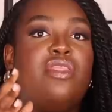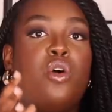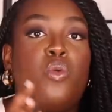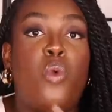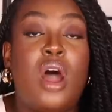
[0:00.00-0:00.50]
And
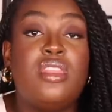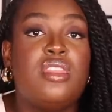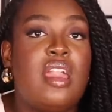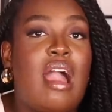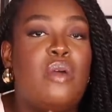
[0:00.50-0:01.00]
the one
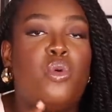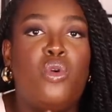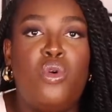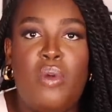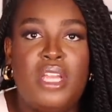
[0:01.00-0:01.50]
thing I will
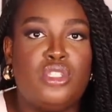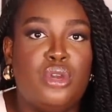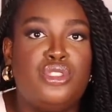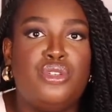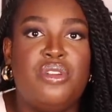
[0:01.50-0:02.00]
always
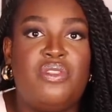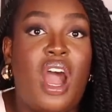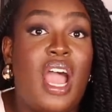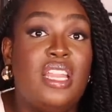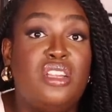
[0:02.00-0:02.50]
go to River
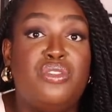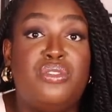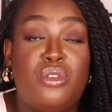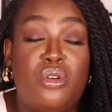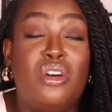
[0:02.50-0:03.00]
Island
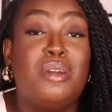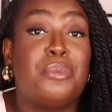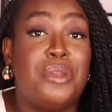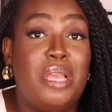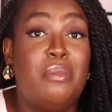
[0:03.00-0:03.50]
for
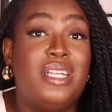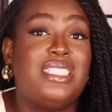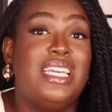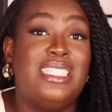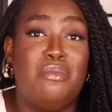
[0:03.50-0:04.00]
pretty
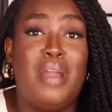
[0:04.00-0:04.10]
much is